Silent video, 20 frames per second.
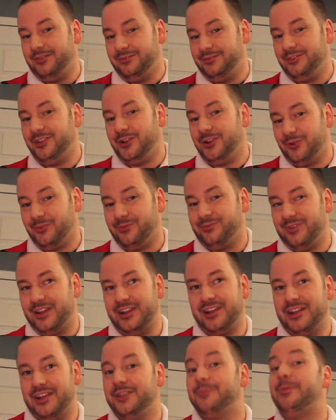you know,
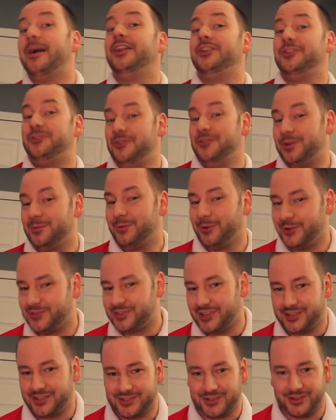an independent 2D
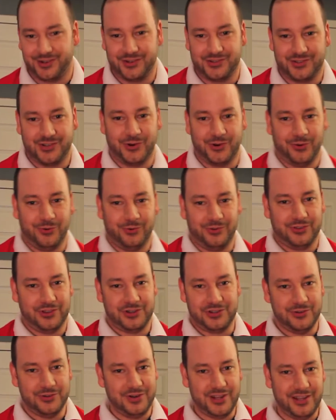processor, so the
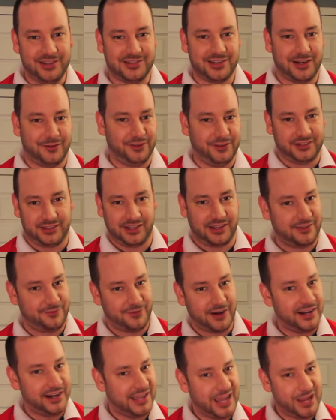2D stuff, like the
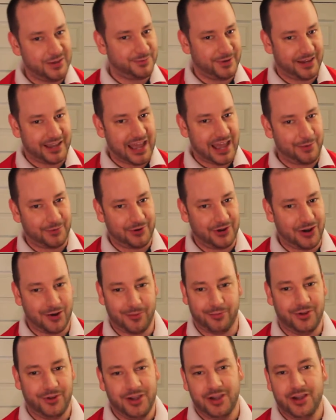fighting games by
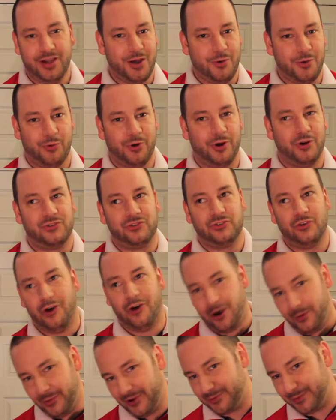Capcom, were
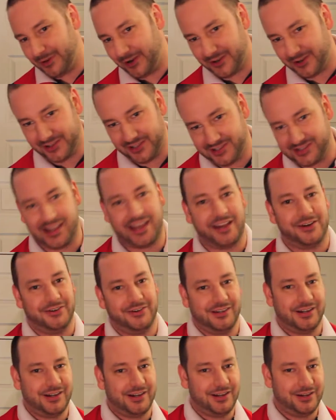so much better on the Saturn
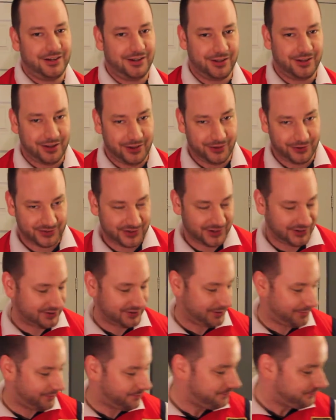than any other
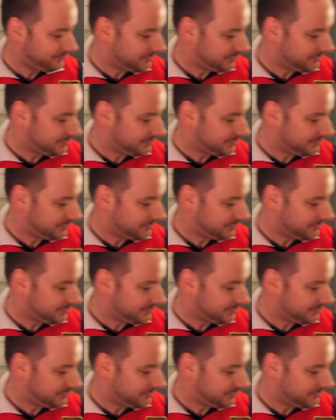system.